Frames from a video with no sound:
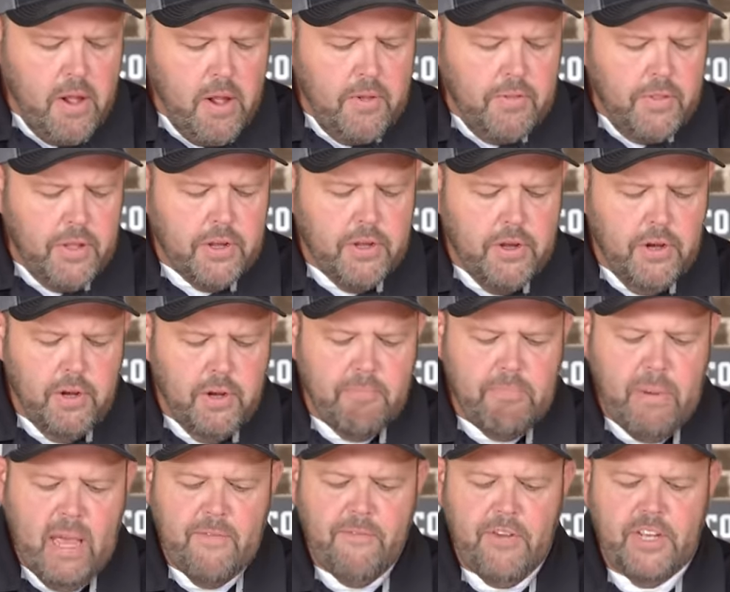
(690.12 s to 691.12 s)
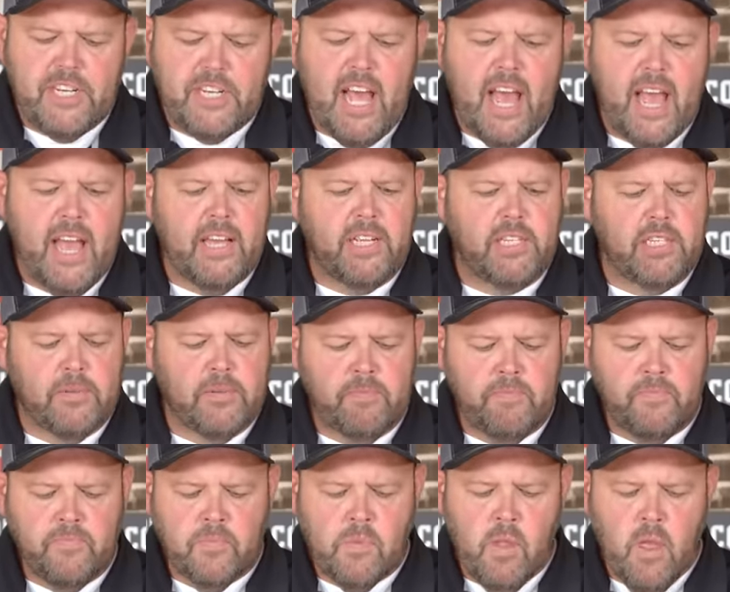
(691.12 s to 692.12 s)
The good beefy taste,
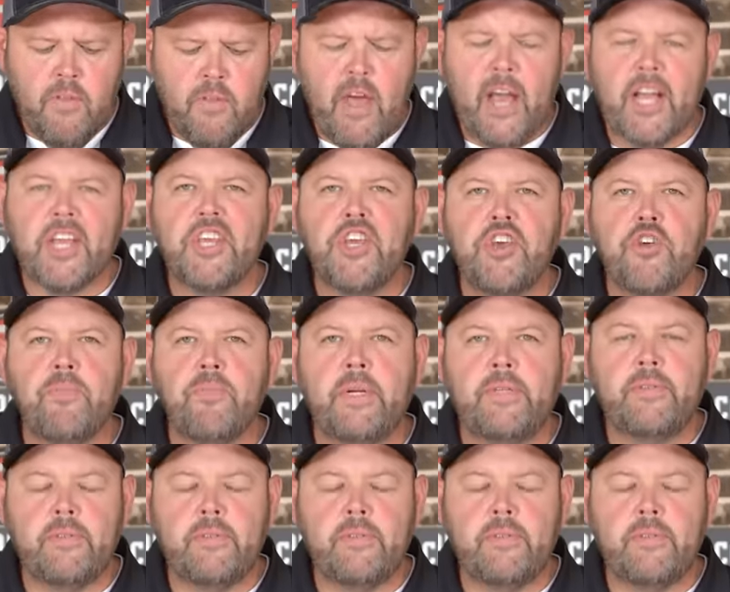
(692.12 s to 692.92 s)
that cumin,